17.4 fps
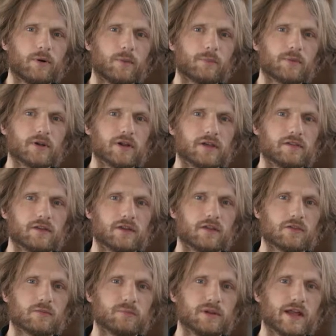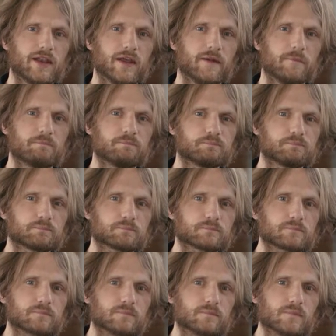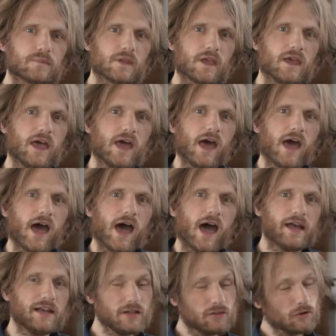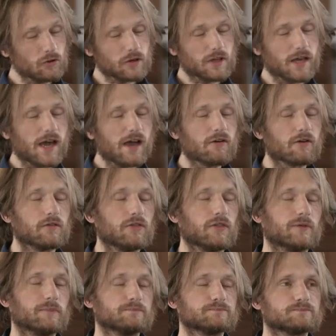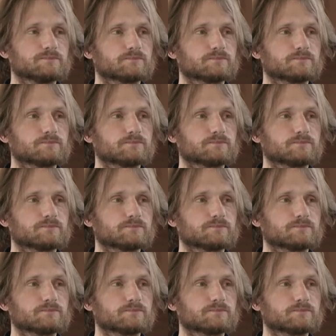populated his planet, and he took care on them,